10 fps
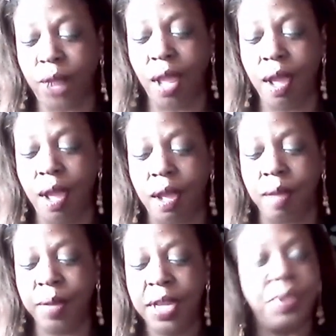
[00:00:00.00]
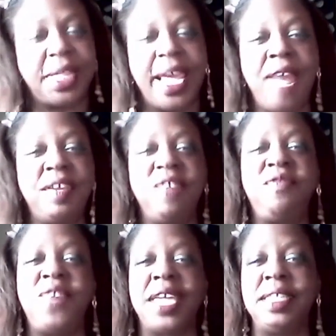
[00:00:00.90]
But they haven't
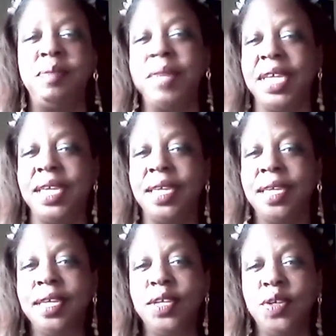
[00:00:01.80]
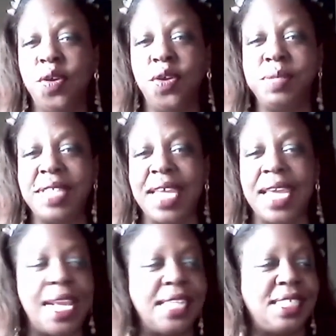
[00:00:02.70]
affected me. You know what I'm
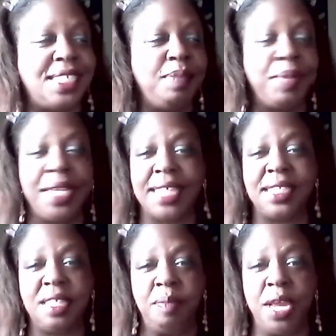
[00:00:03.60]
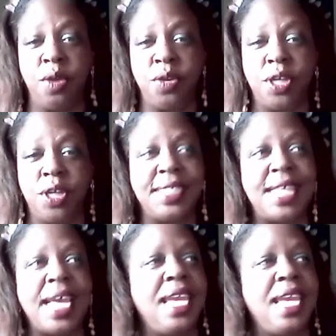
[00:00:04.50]
saying? As deeply as the male narcissists.
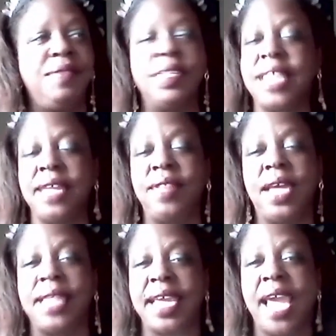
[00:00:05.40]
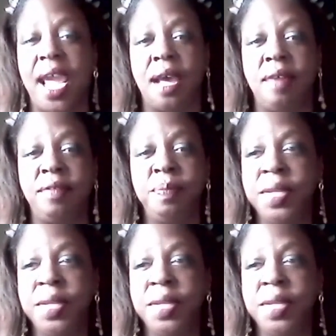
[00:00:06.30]
I can't even say that they have.